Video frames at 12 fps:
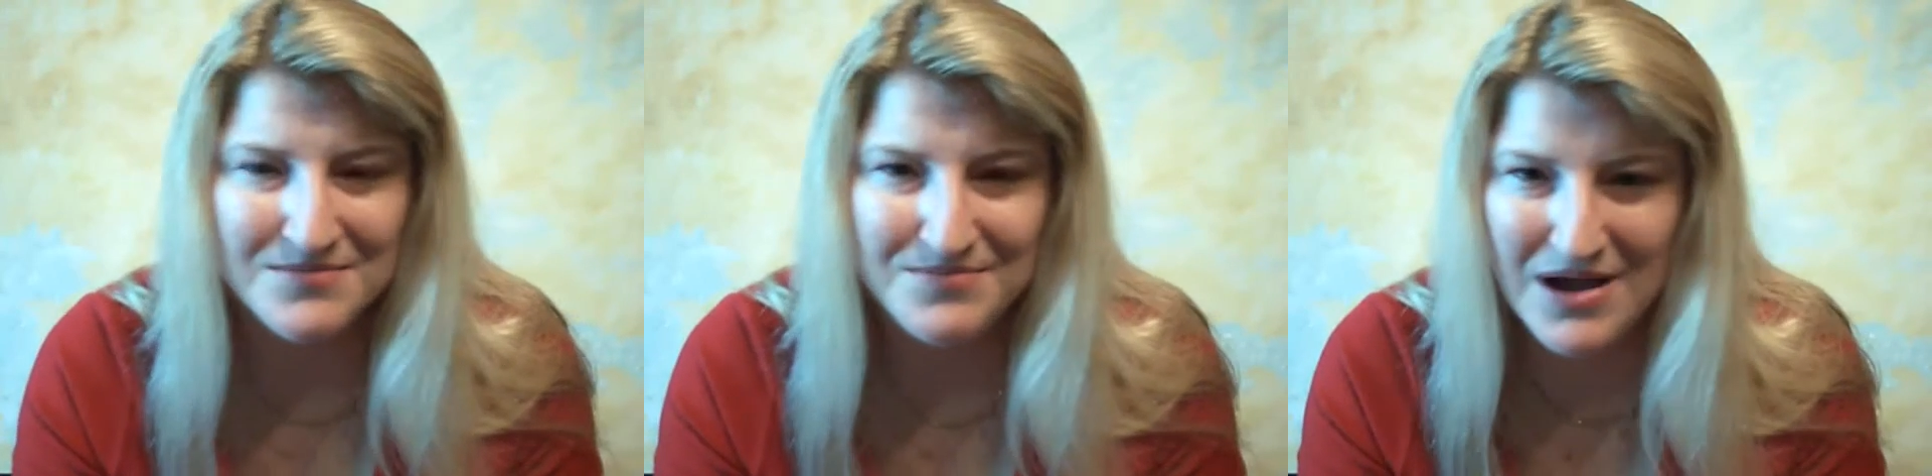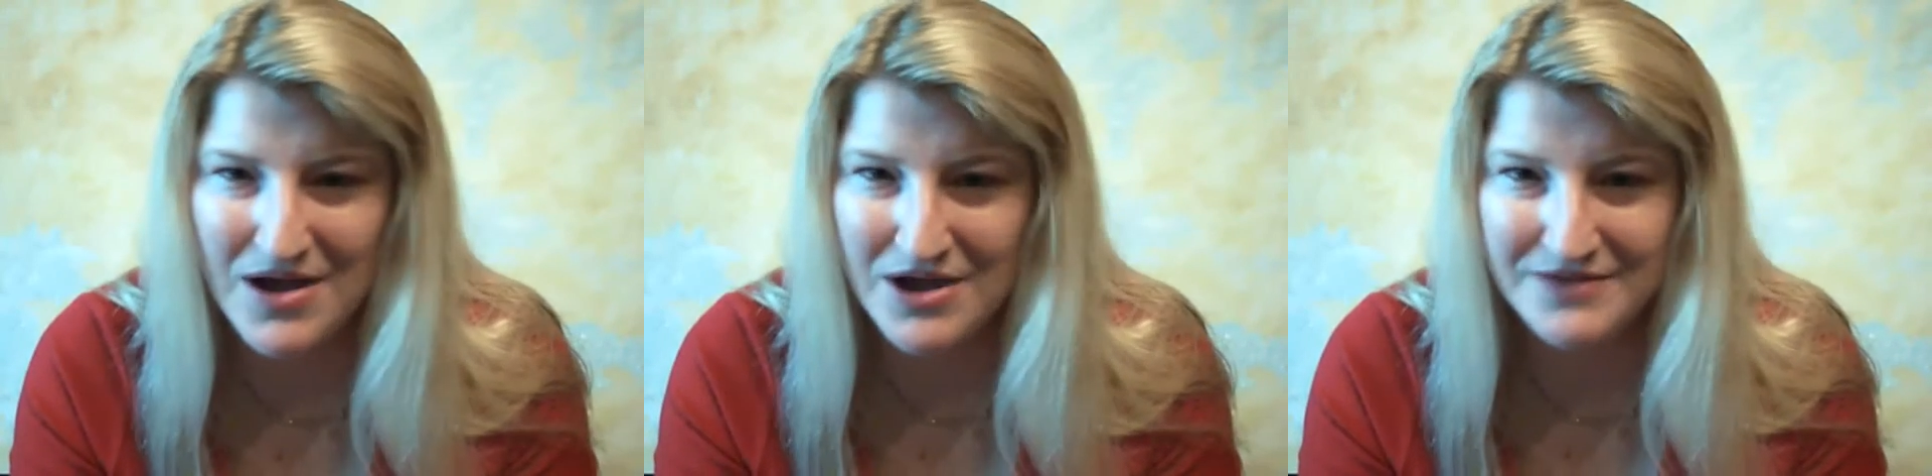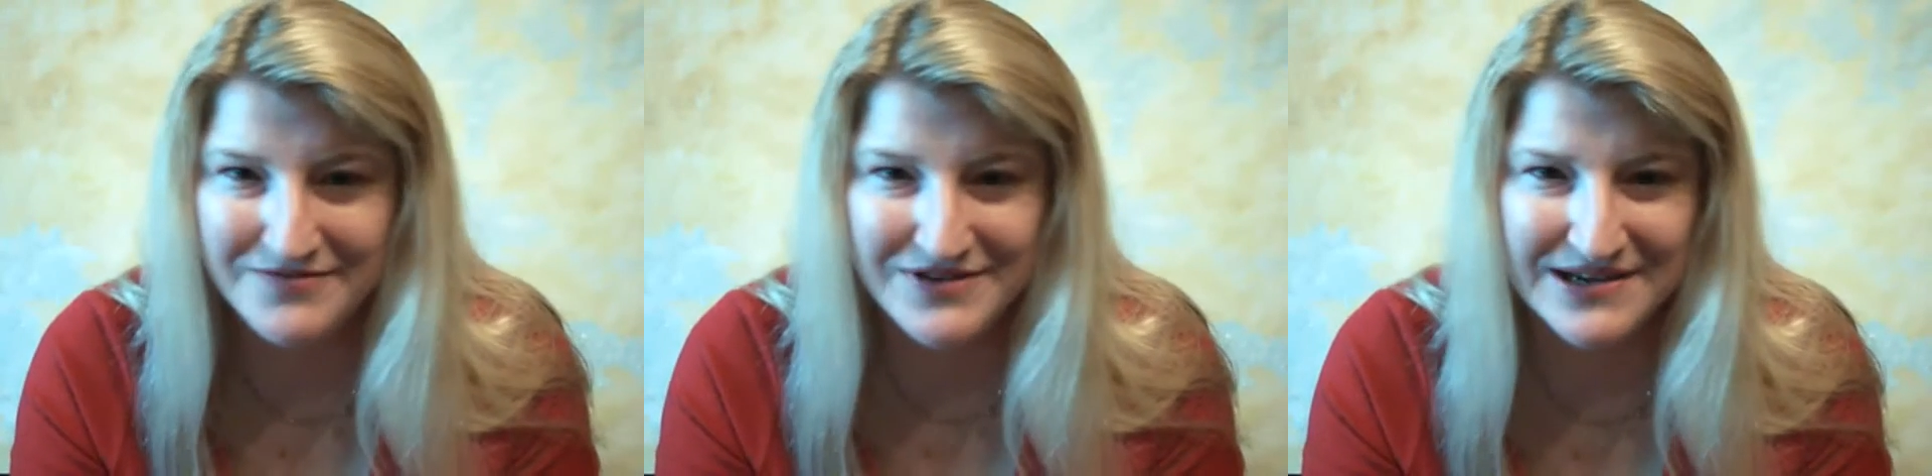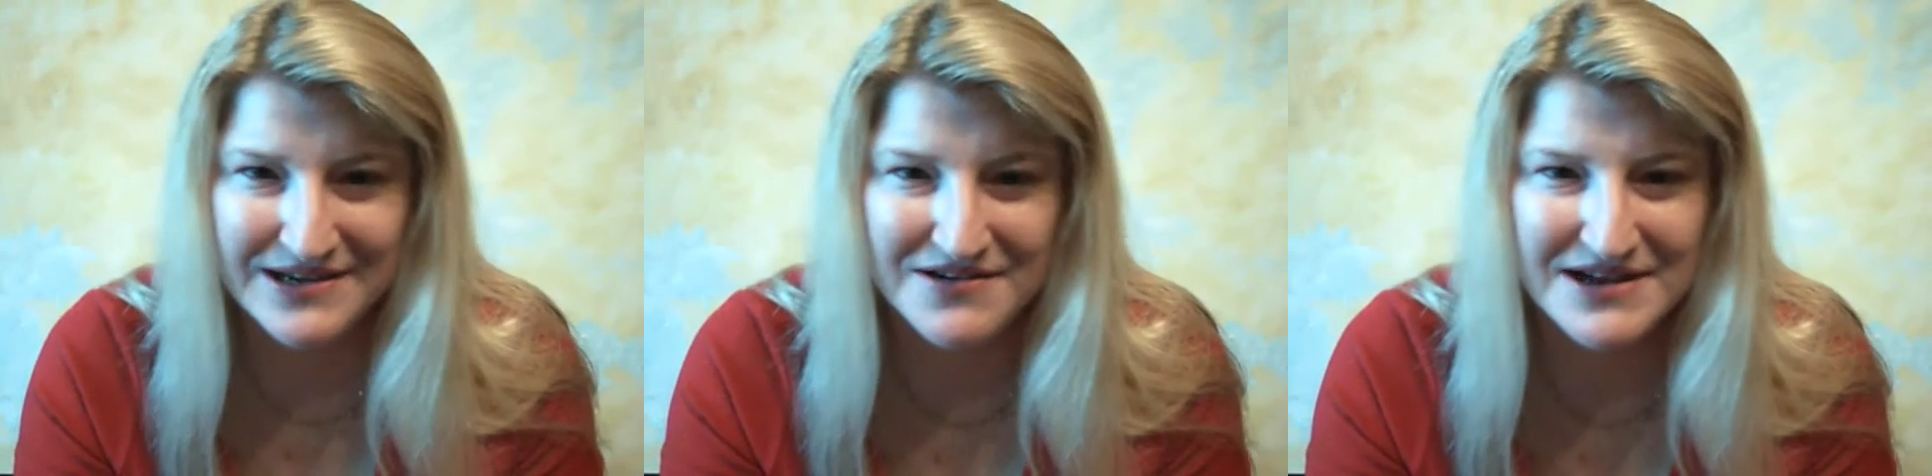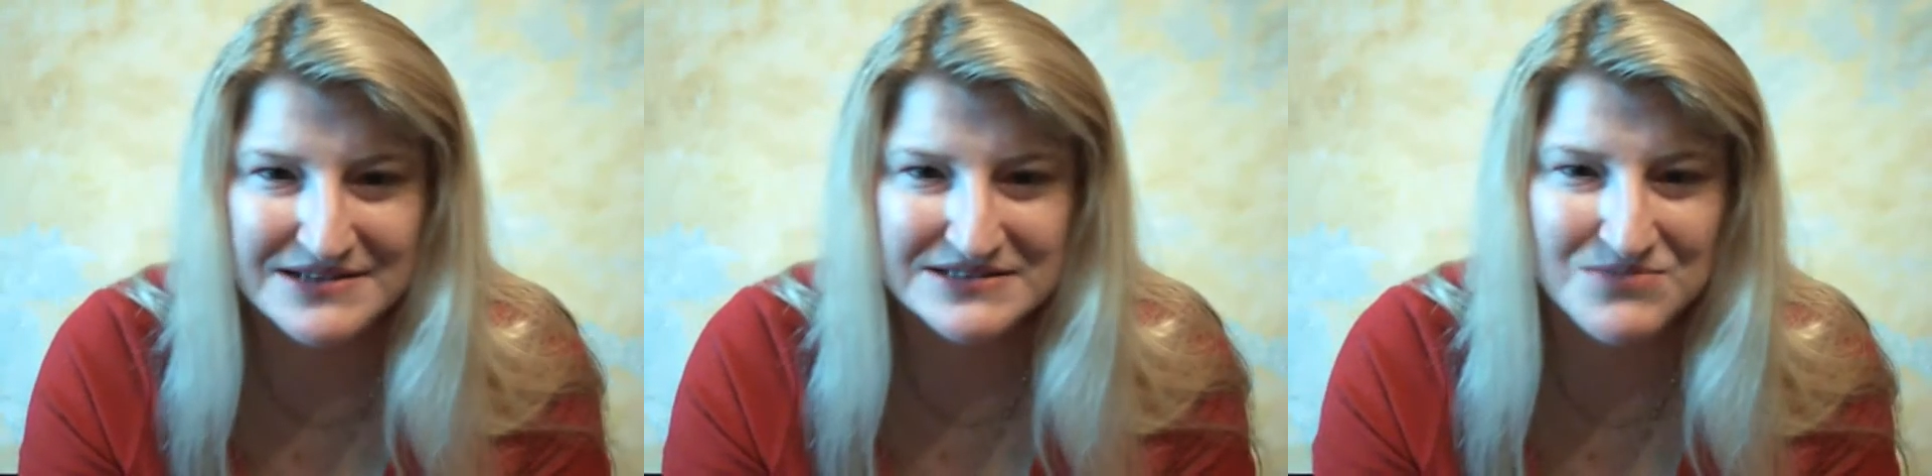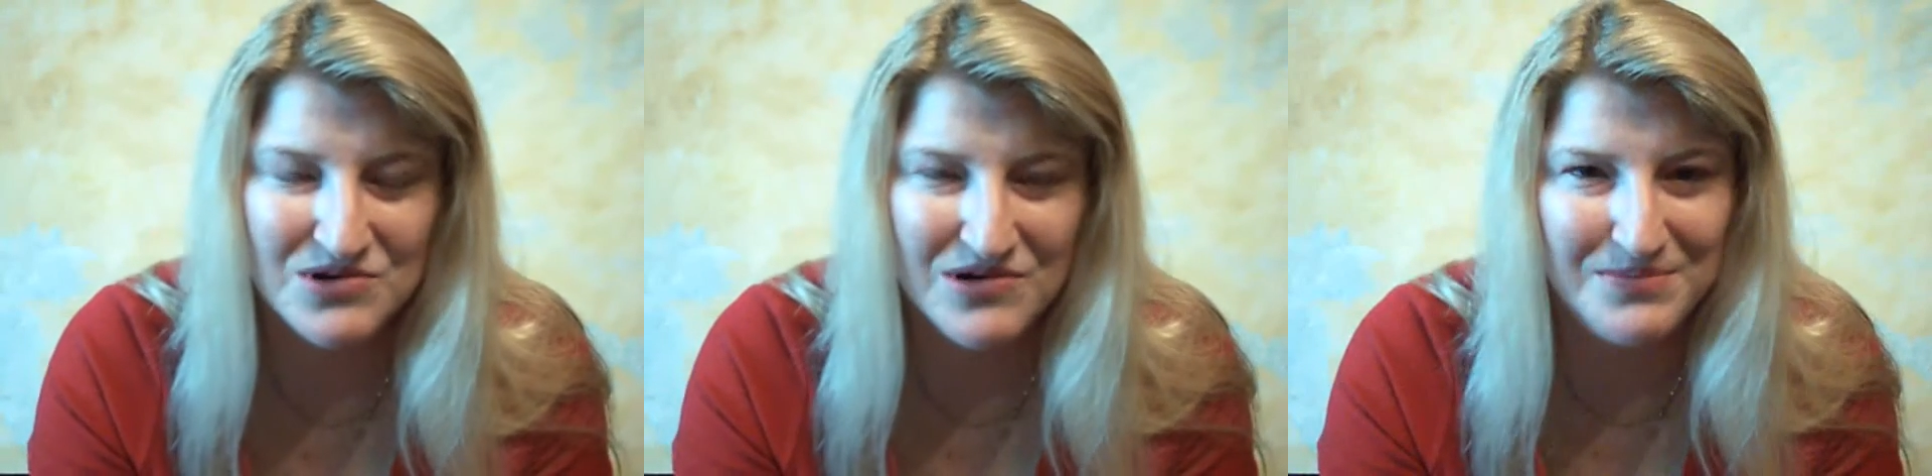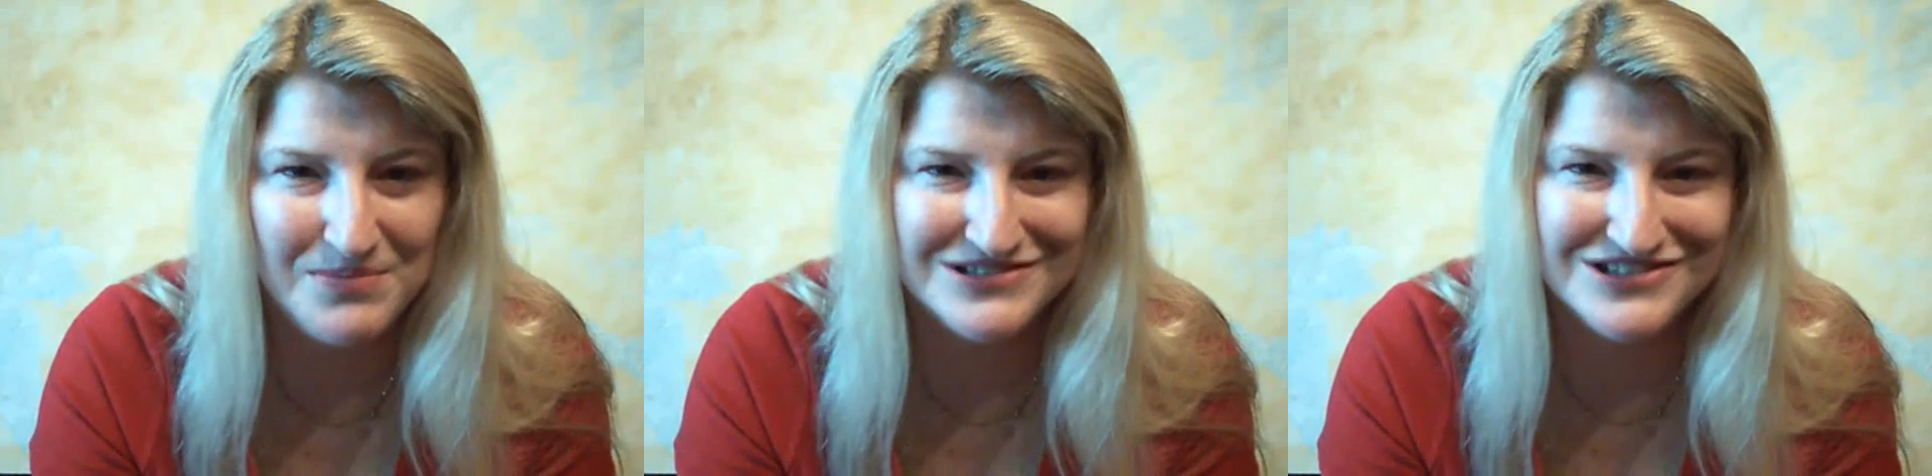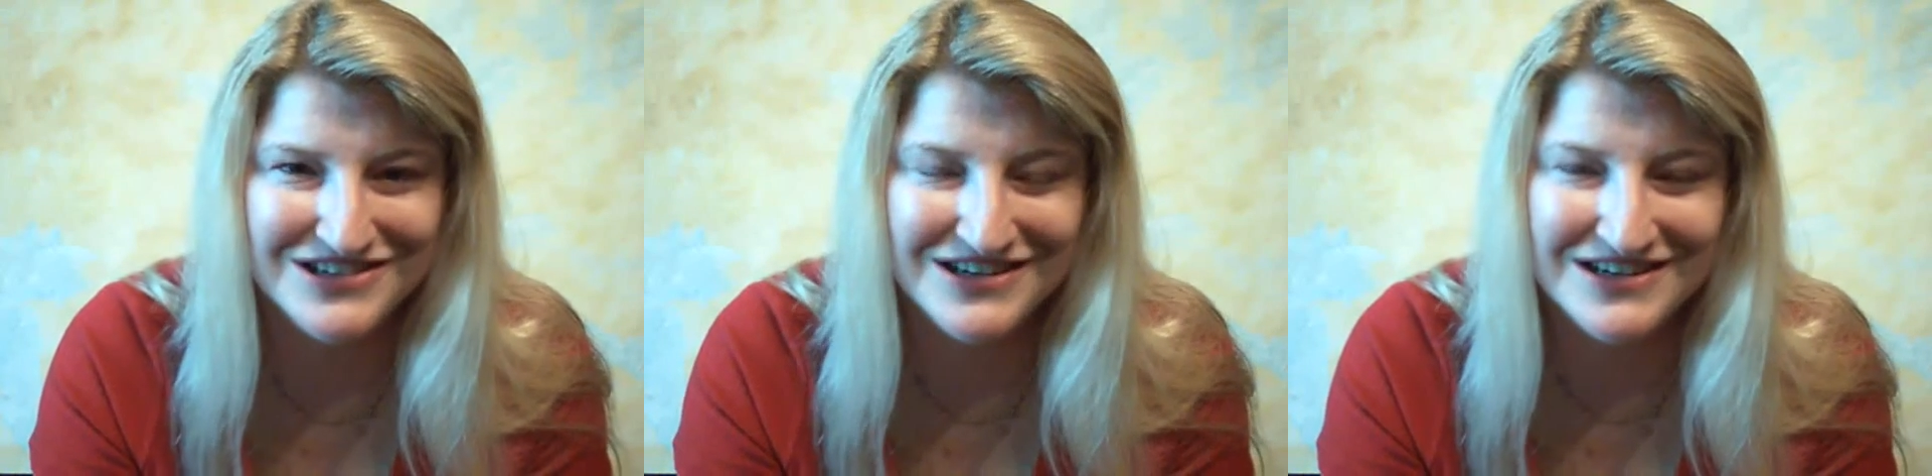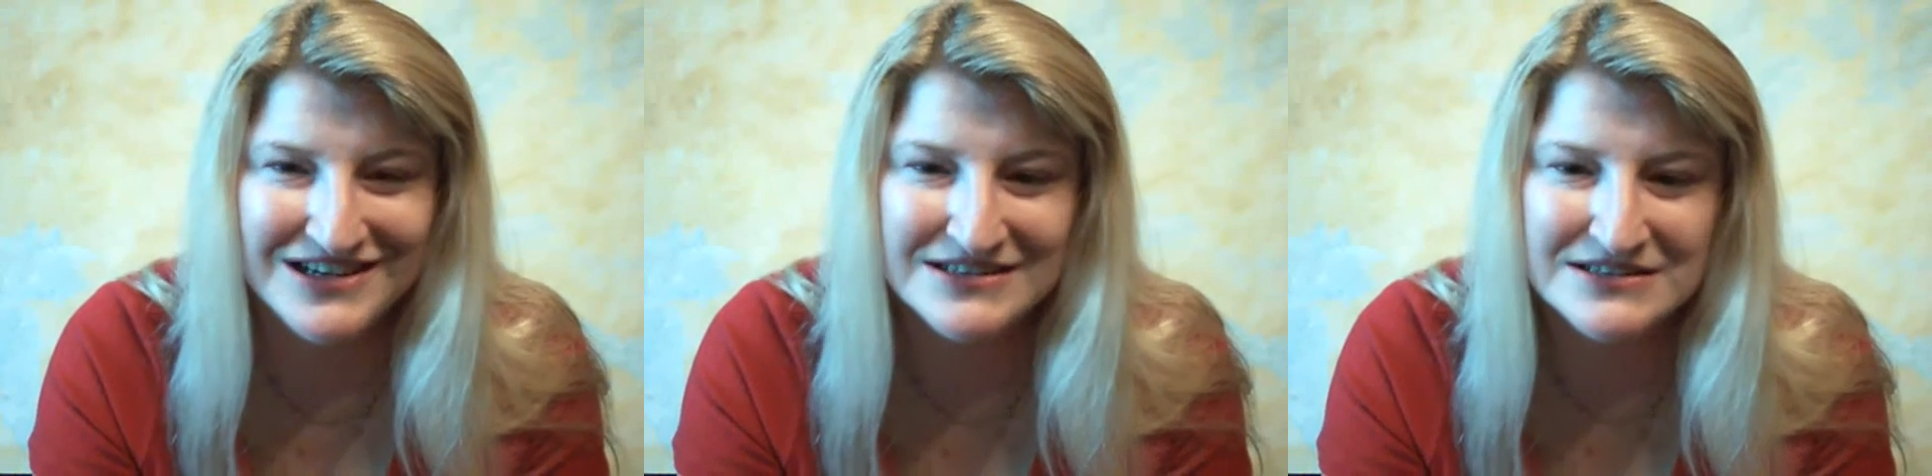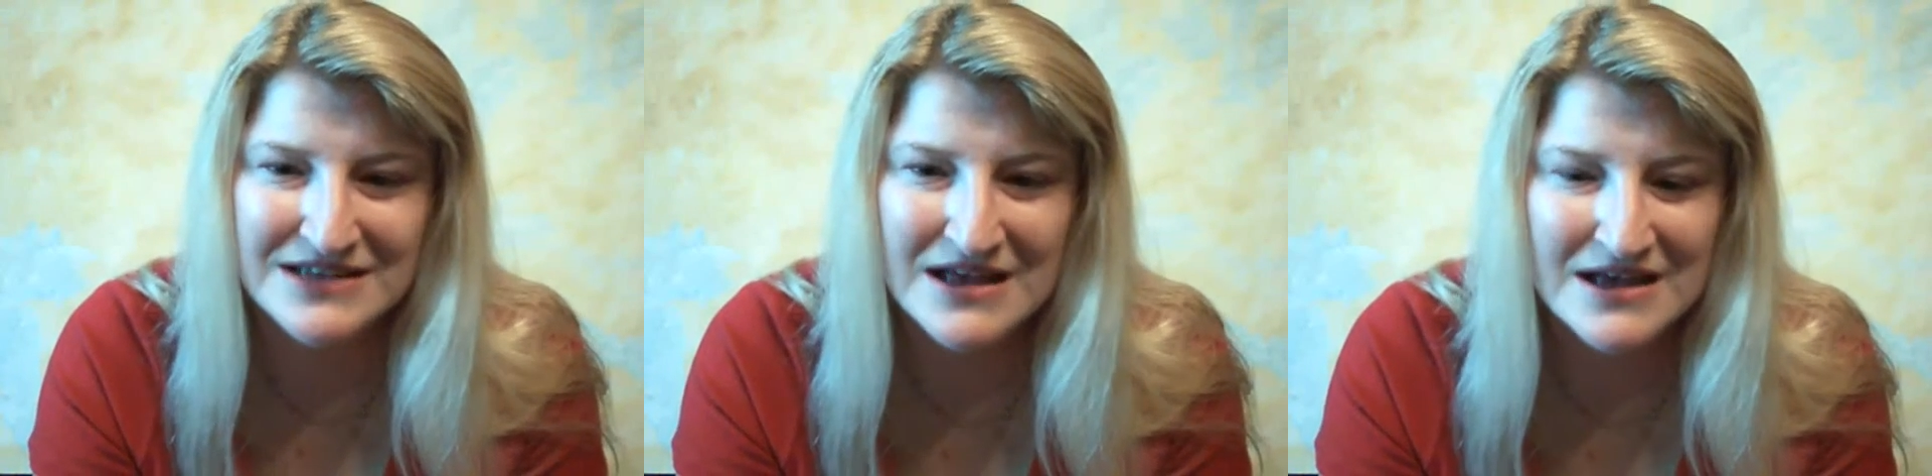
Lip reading: hopefully create some more opportunities,